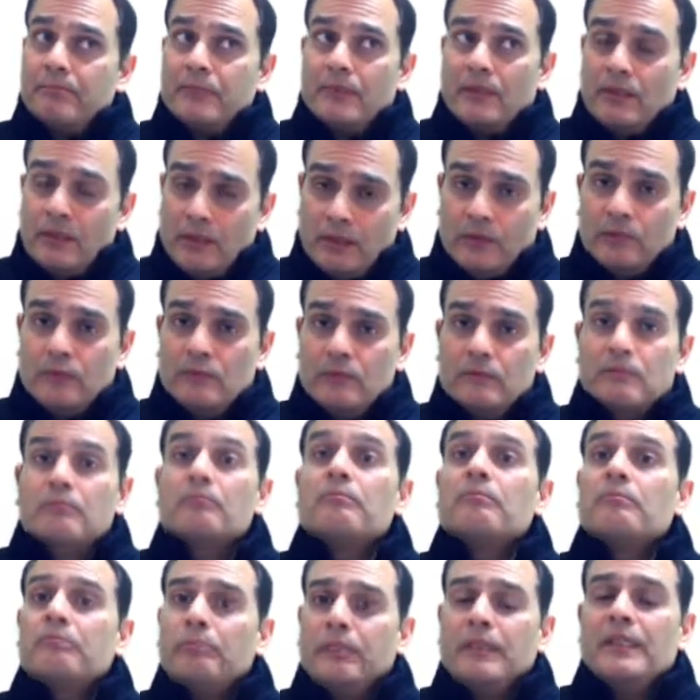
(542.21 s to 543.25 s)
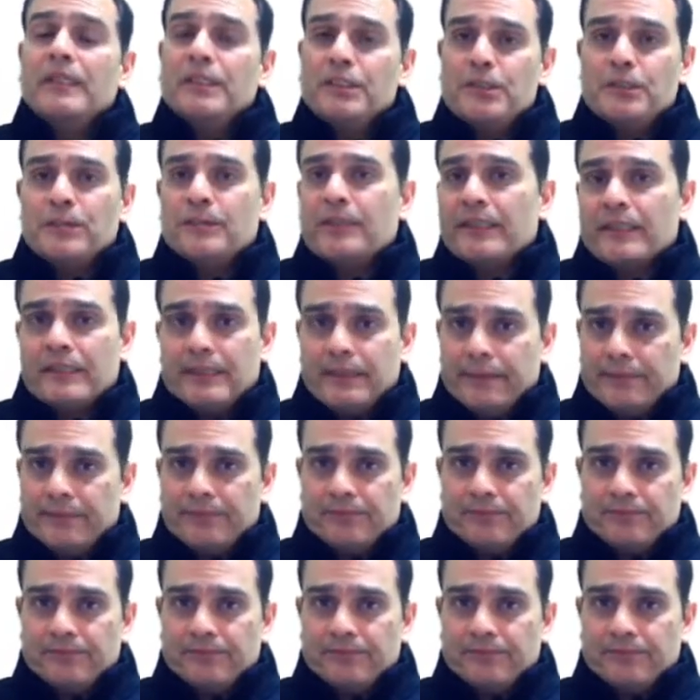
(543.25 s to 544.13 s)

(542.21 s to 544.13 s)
No, please make them.